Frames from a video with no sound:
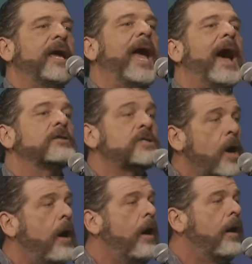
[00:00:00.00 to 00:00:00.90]
how
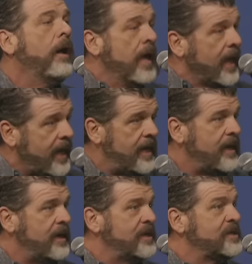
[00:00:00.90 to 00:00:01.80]
tall
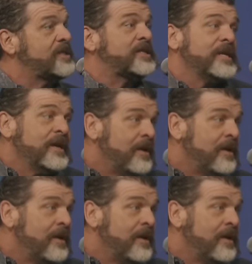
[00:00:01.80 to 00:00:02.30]
is